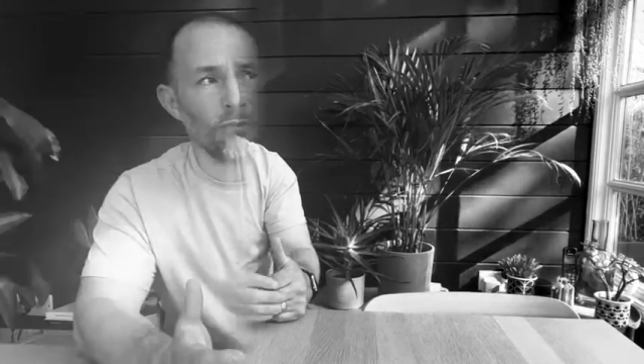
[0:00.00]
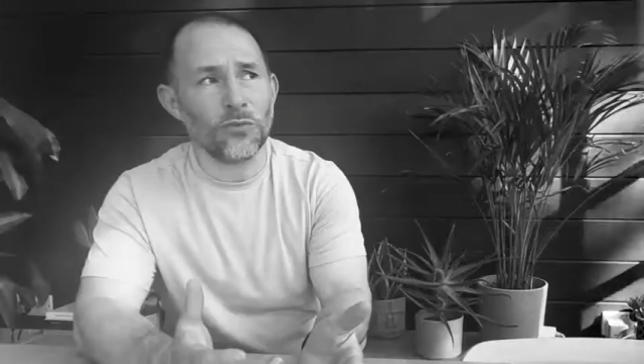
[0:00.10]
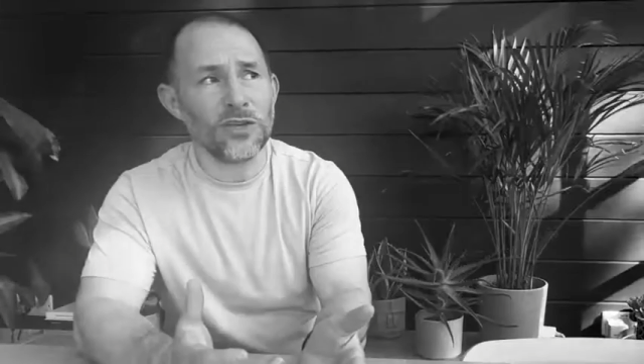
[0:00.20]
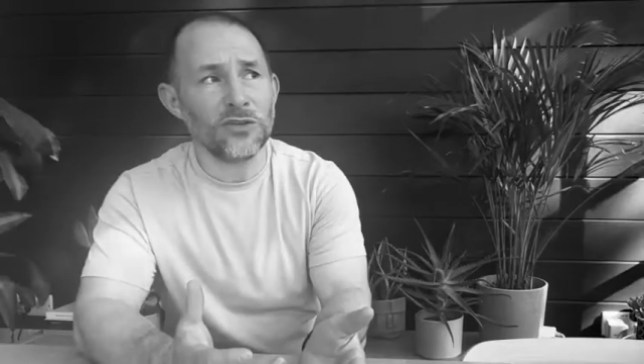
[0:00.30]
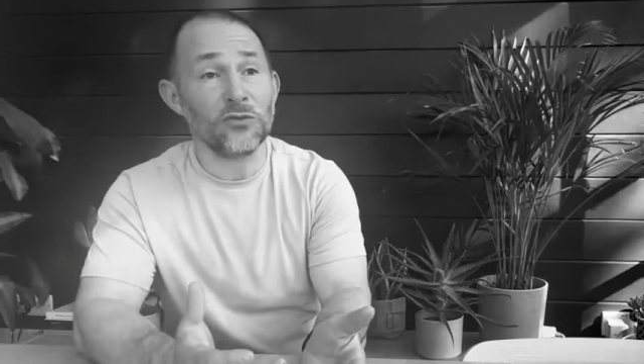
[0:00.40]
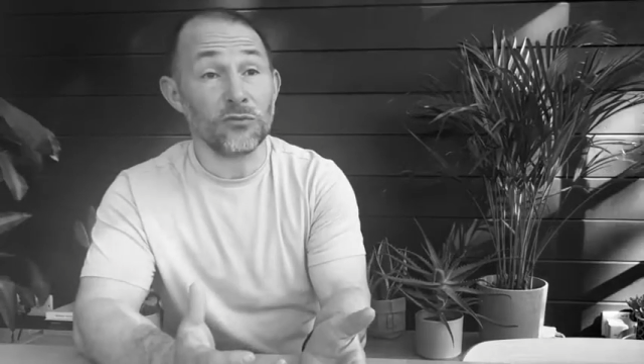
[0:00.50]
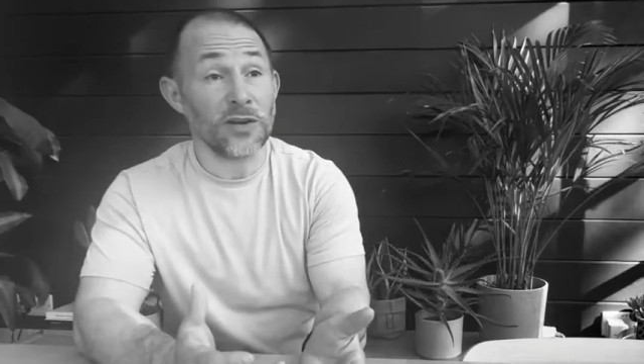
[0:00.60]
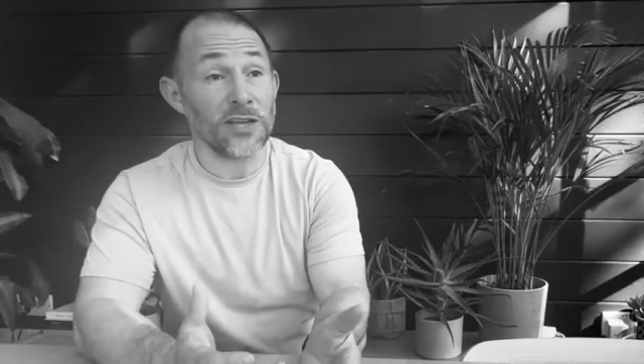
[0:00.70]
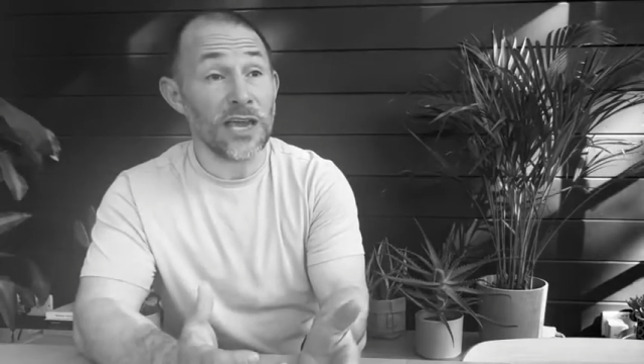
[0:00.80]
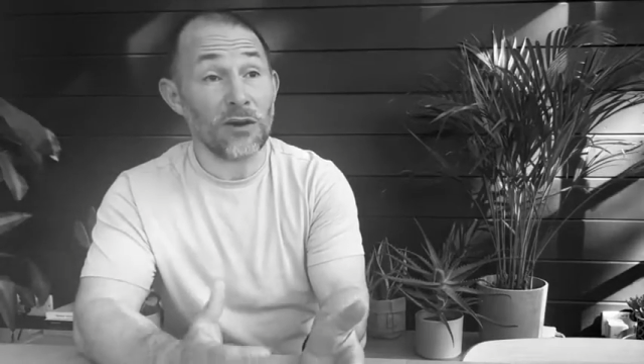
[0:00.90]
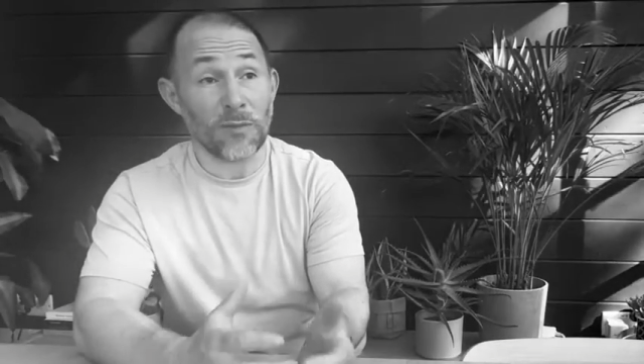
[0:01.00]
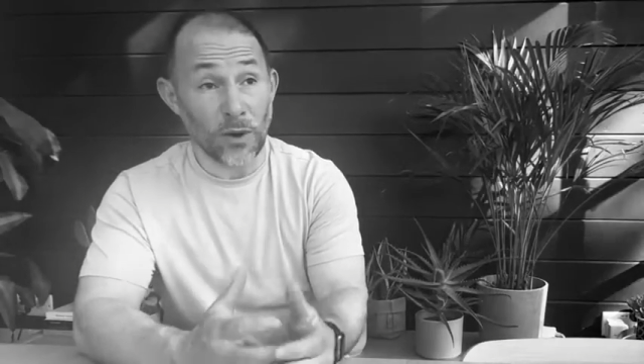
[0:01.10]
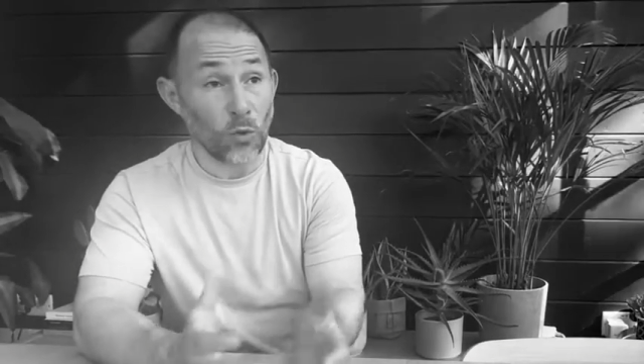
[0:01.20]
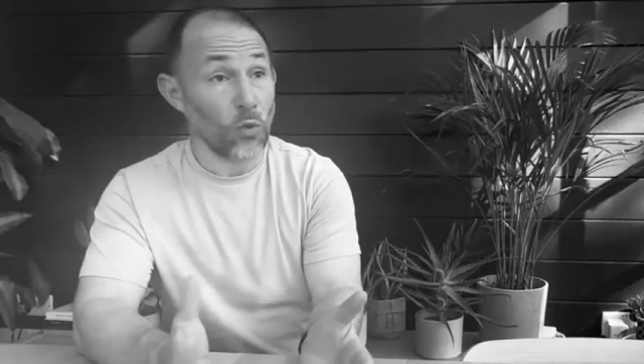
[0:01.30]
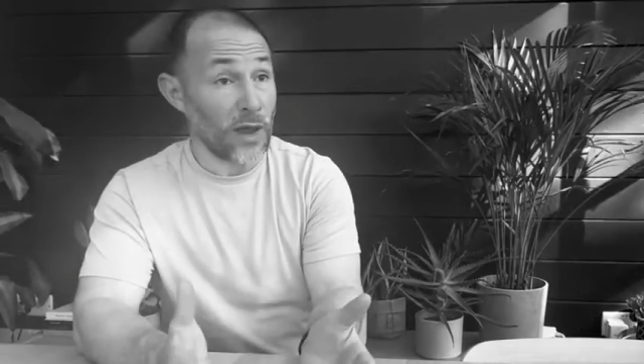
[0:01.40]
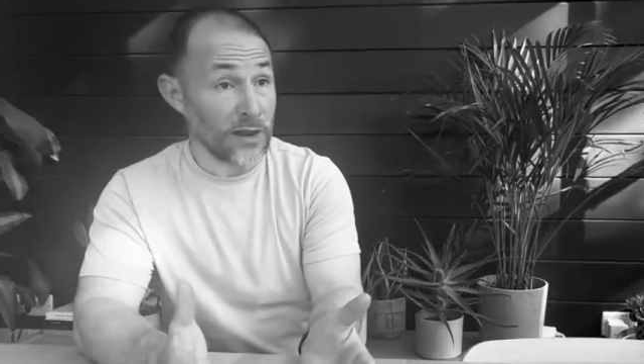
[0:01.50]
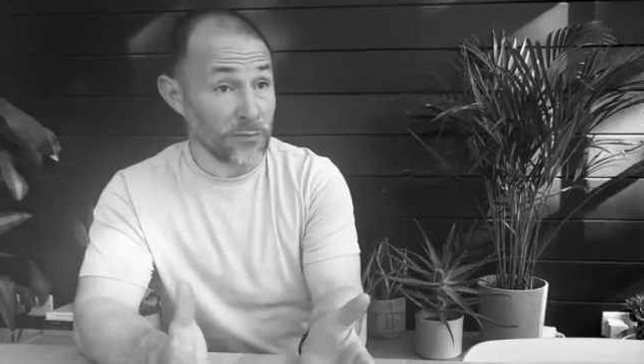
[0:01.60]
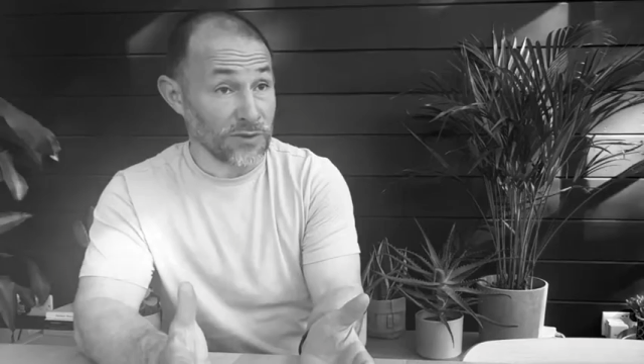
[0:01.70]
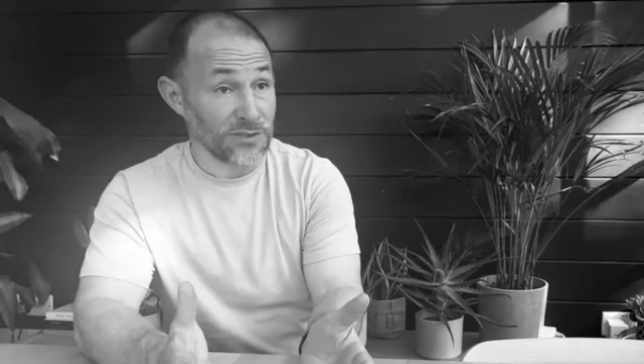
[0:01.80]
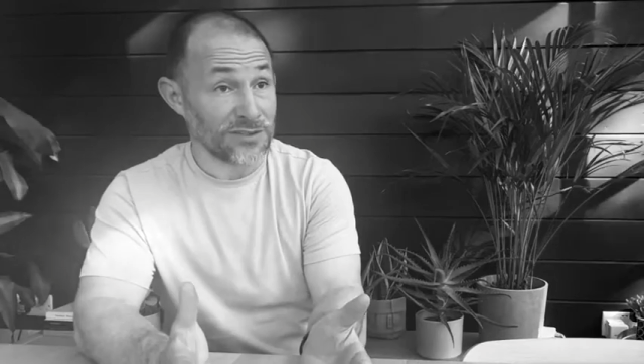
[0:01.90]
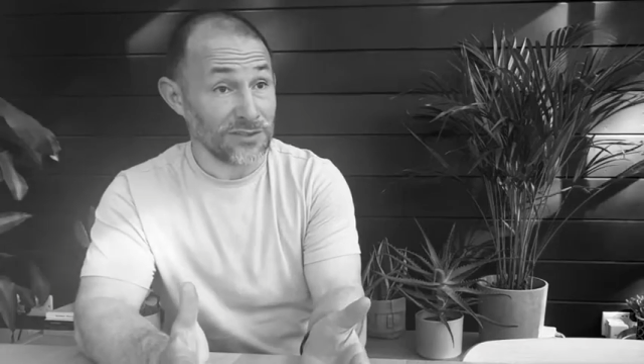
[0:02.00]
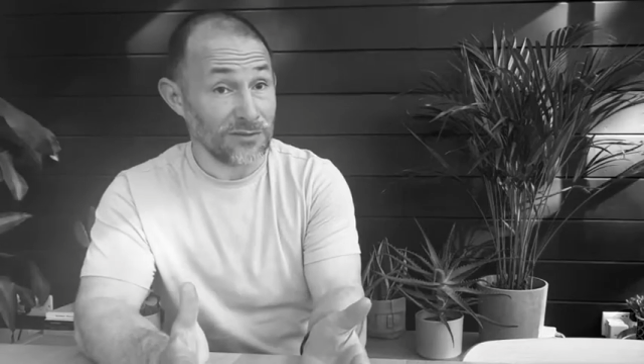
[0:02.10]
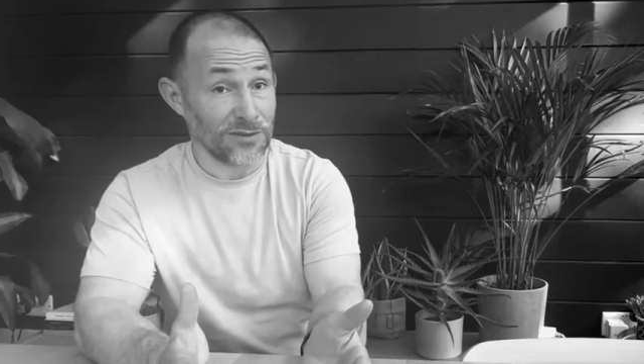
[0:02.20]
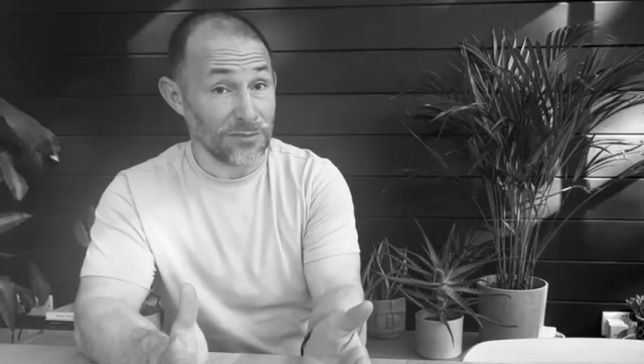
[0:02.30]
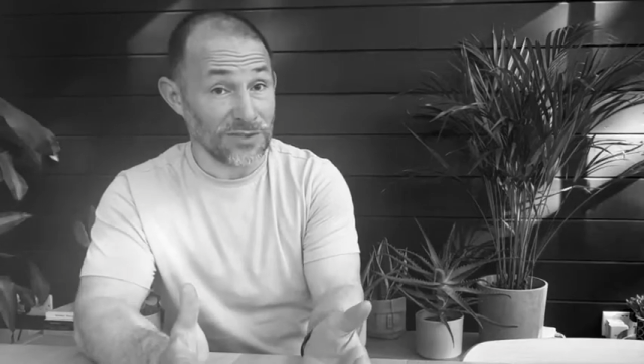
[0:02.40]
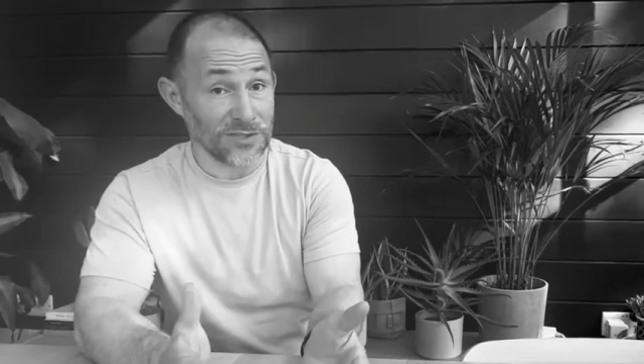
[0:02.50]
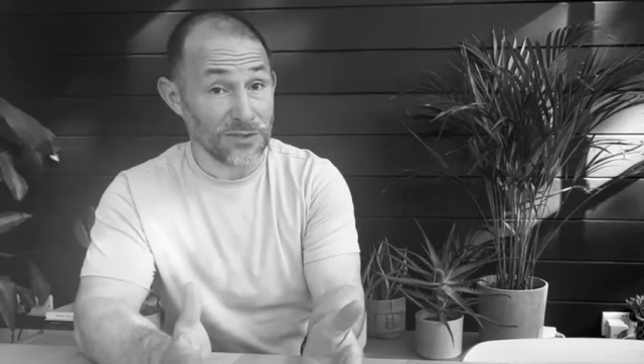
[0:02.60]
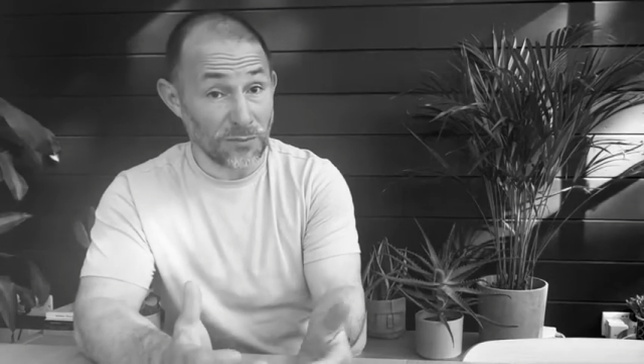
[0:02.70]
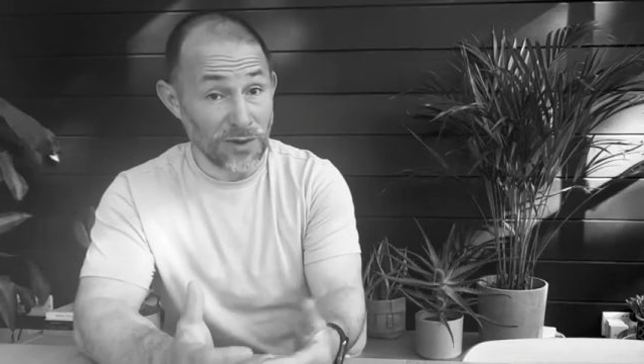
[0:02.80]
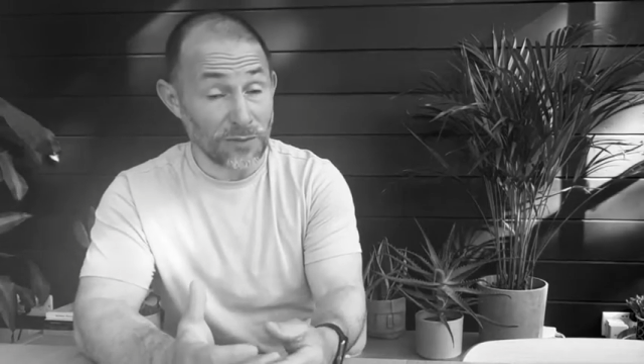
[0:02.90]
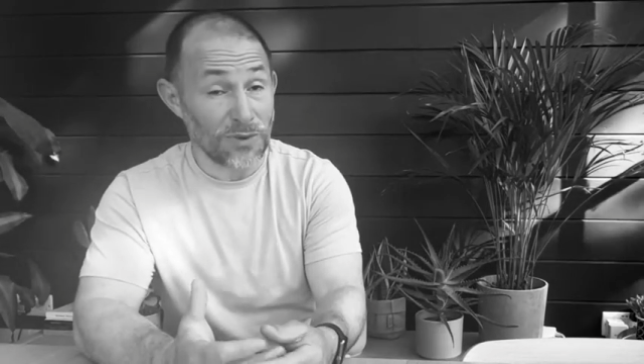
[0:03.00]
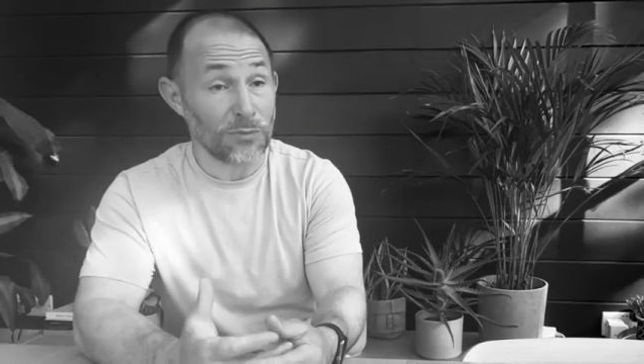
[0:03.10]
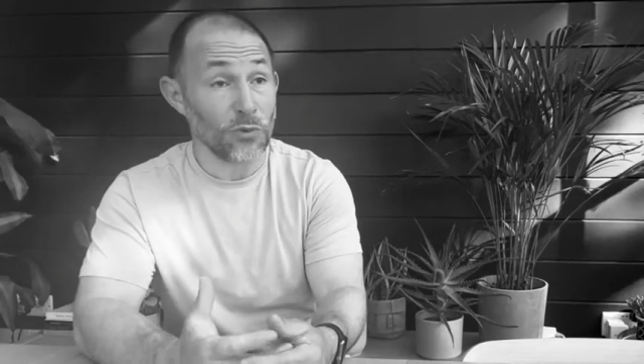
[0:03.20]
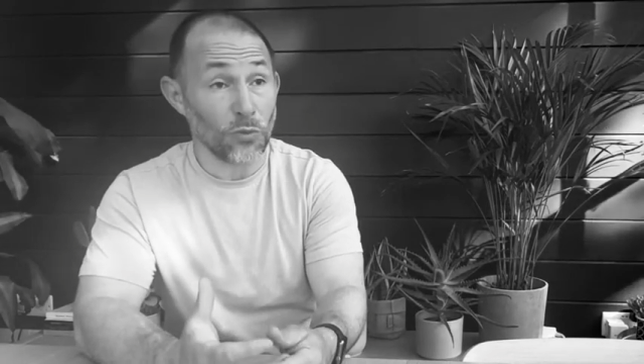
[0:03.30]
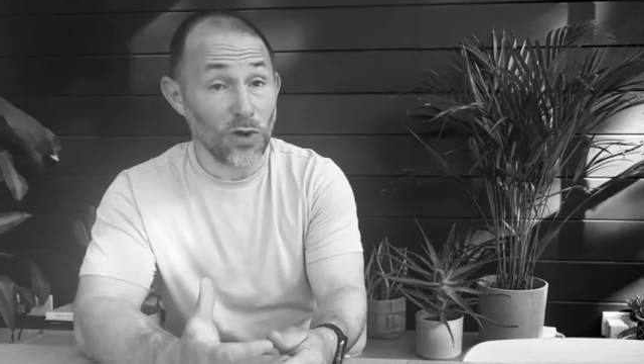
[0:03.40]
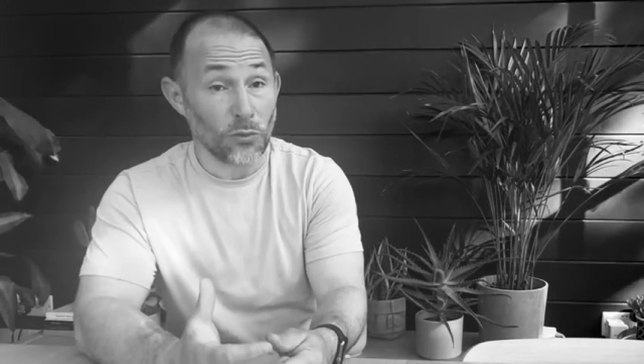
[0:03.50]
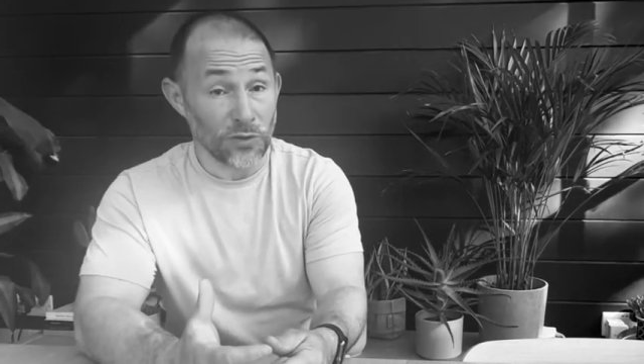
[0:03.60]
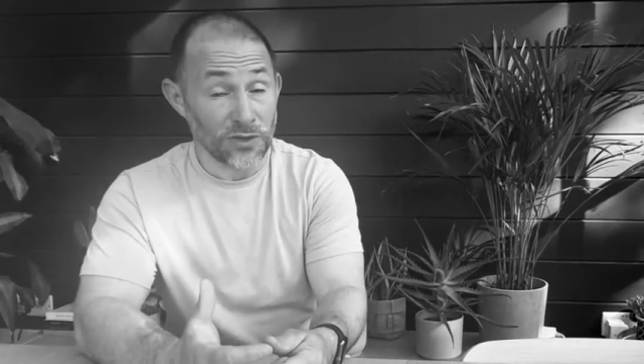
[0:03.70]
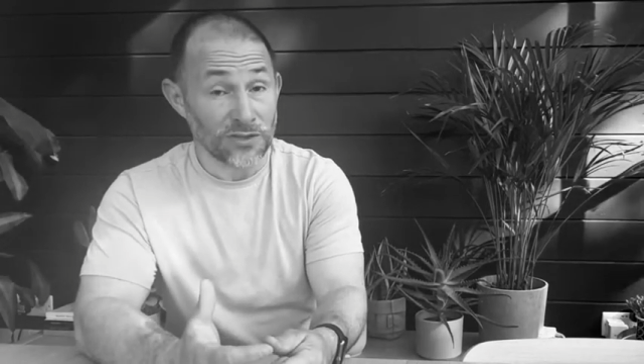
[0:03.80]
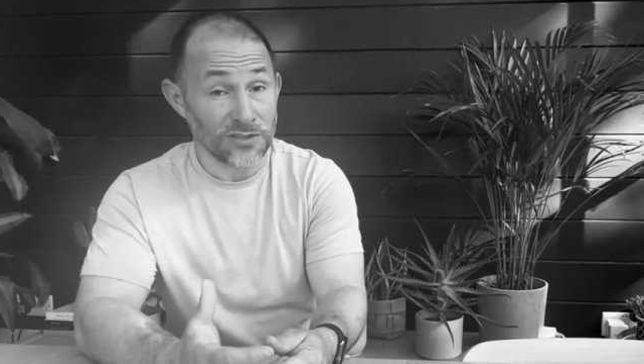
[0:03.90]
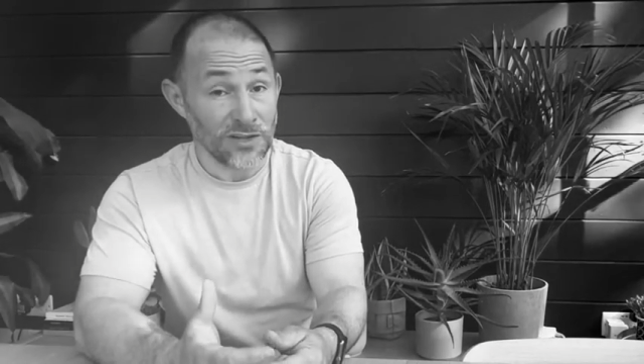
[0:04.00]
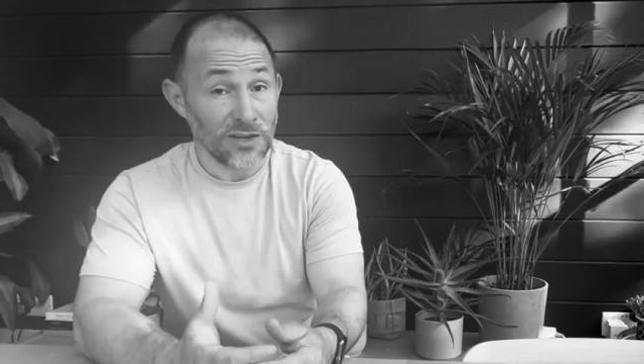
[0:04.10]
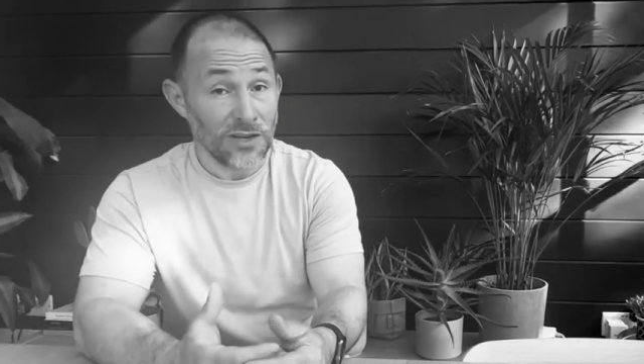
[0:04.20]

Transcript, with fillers: we do really care about all elements of the business, about the people that work with us,